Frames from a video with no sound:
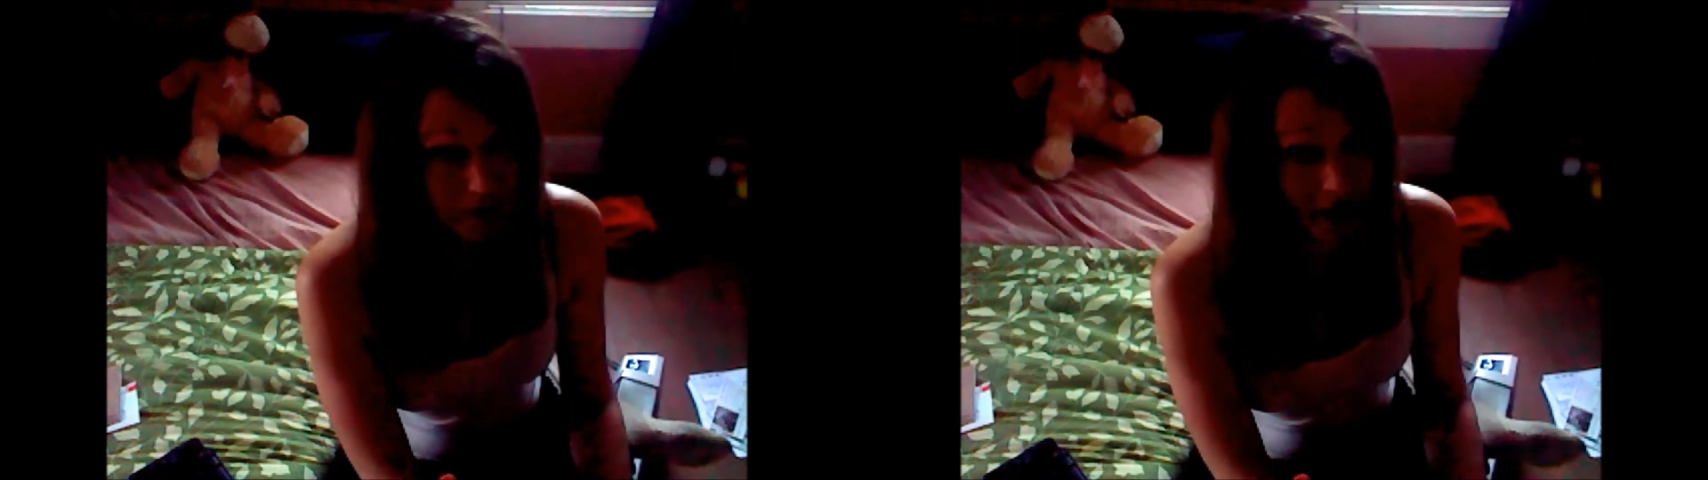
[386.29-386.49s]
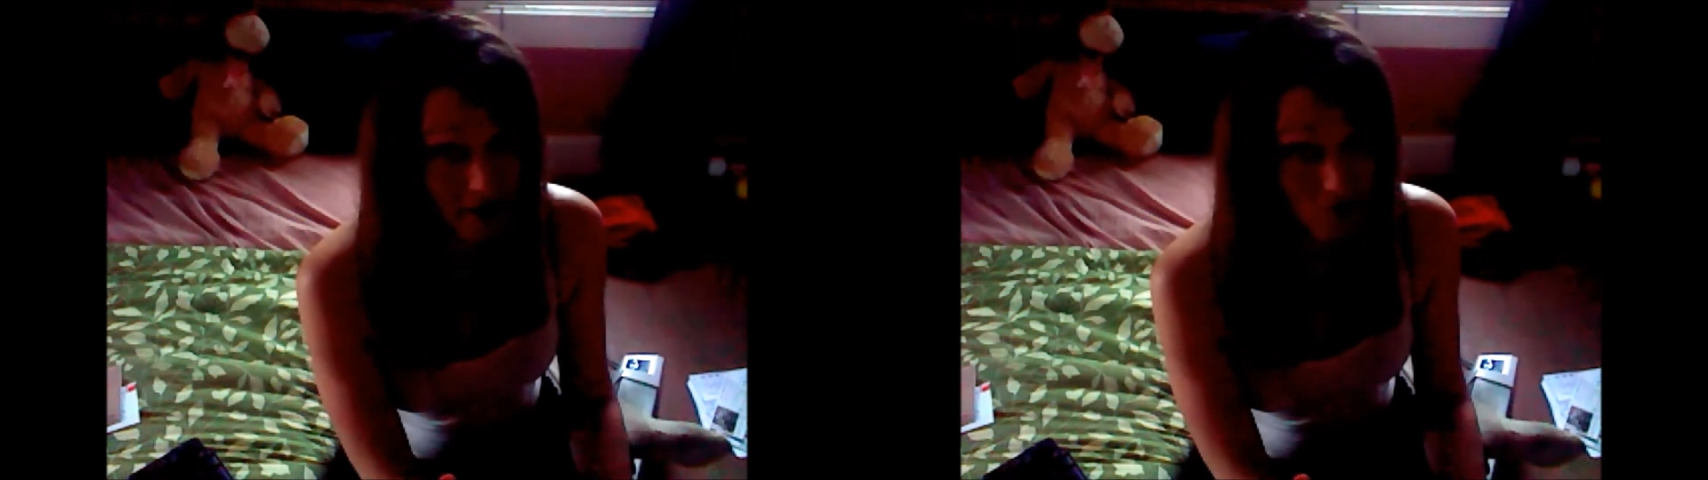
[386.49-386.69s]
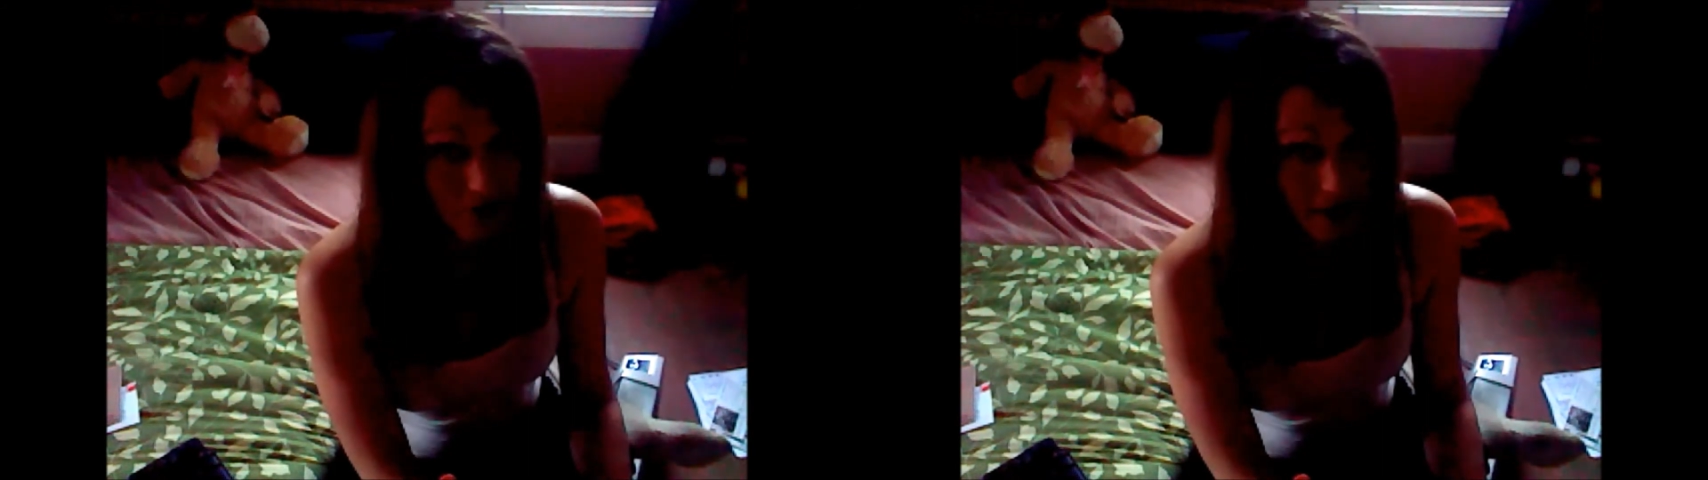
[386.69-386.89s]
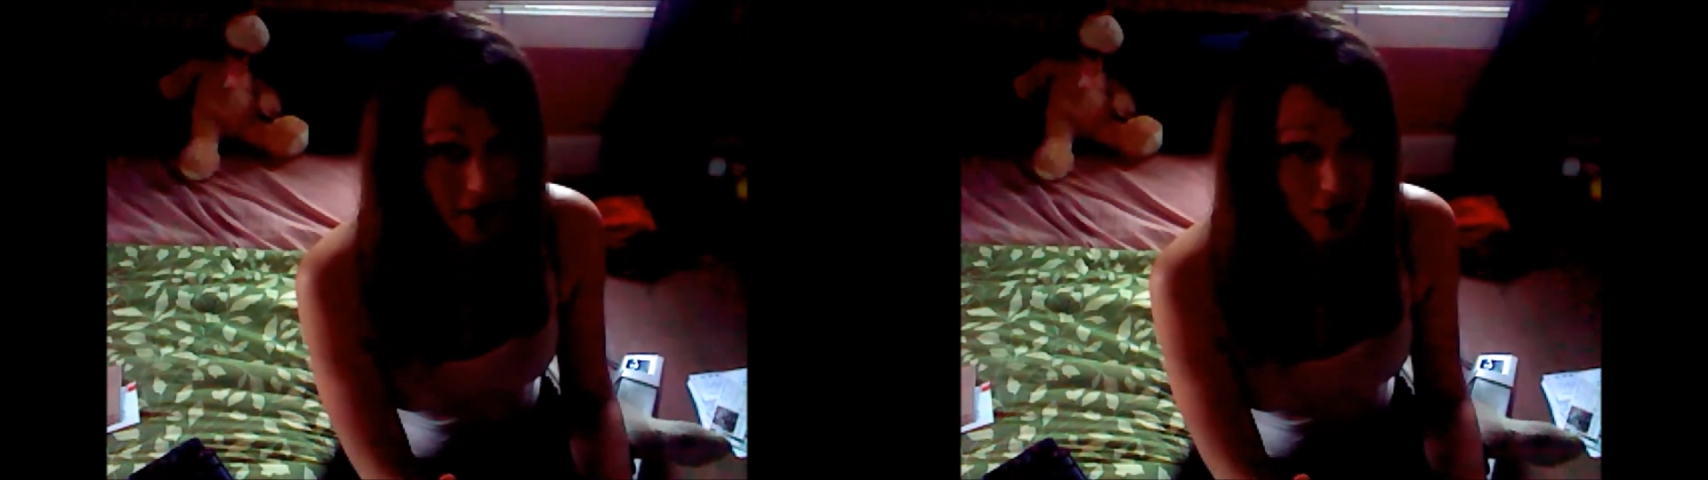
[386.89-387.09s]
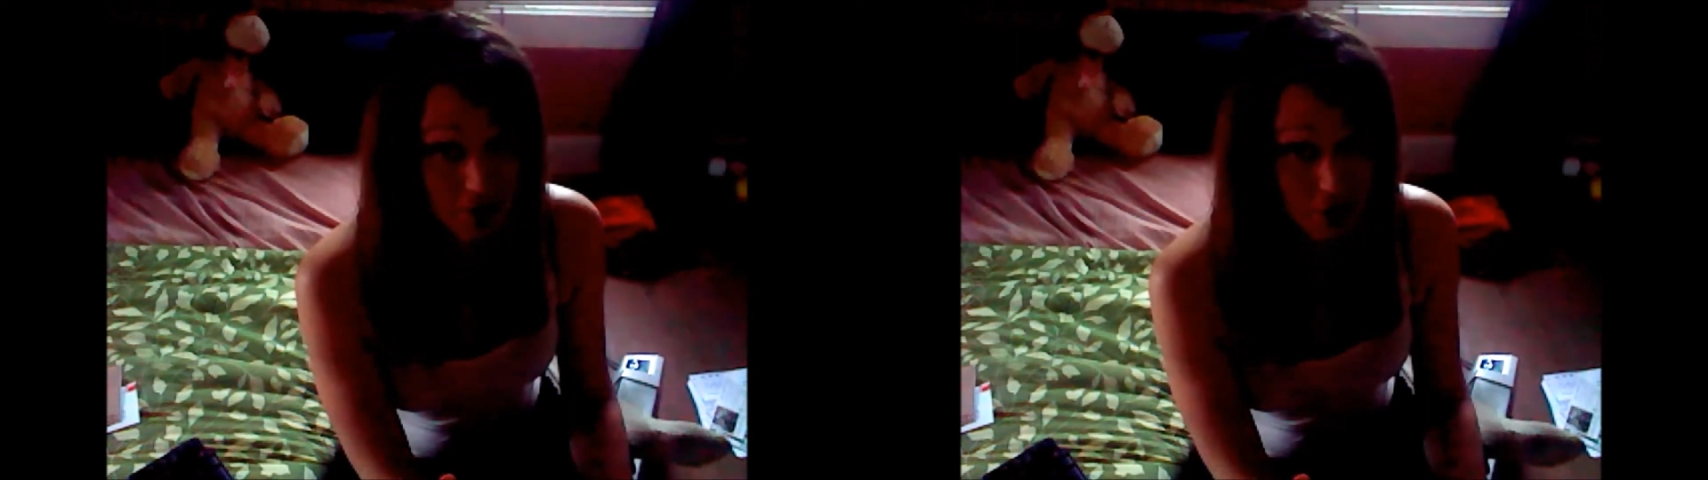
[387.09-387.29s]
Everybody out
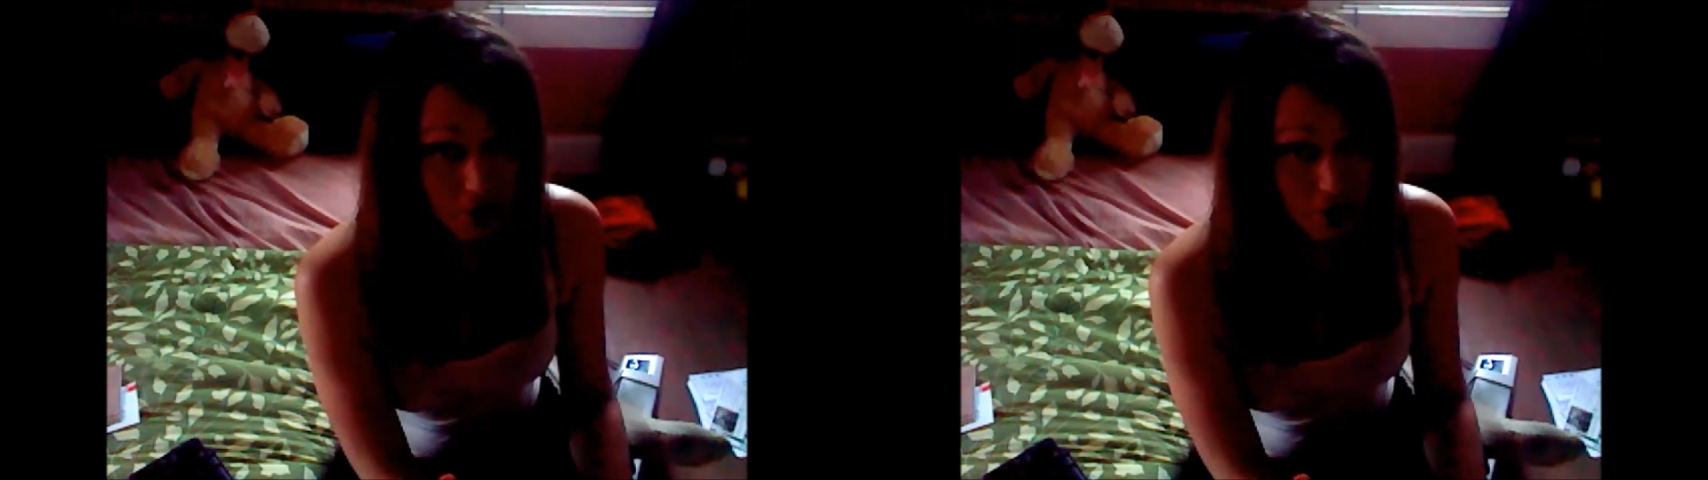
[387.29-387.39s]
there